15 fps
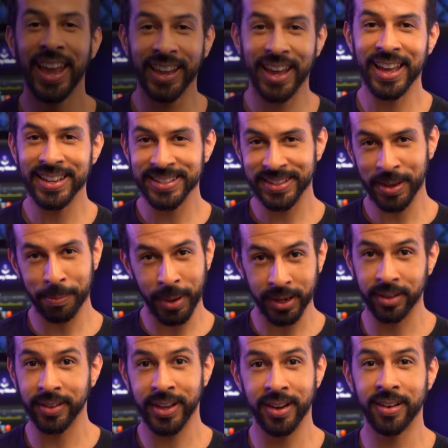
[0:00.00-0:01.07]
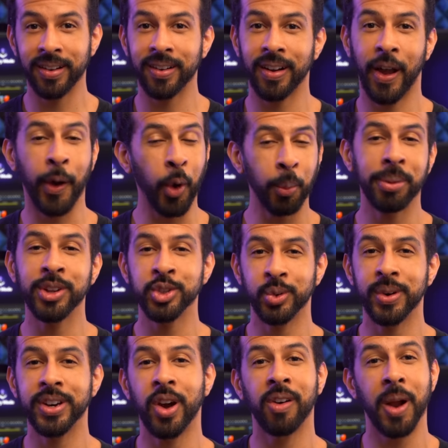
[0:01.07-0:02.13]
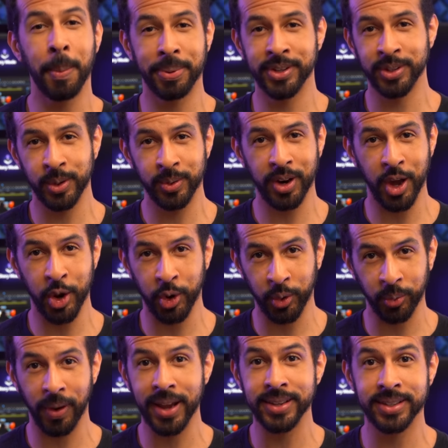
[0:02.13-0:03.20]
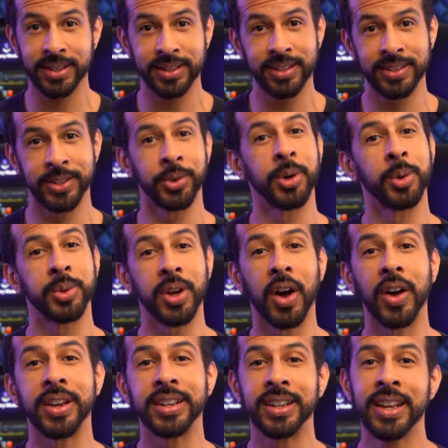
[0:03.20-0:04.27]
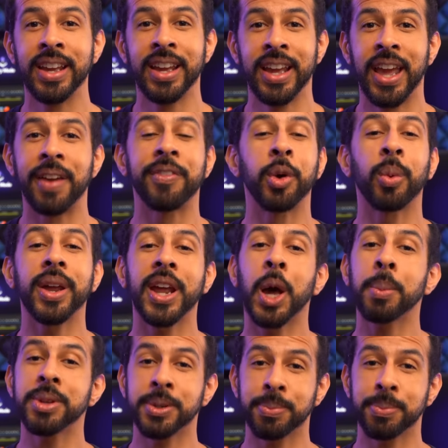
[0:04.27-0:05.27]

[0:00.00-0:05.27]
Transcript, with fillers: Hey guys, Michael here. I hope you enjoyed our episode on Horizon Zero Dawn. If you want to help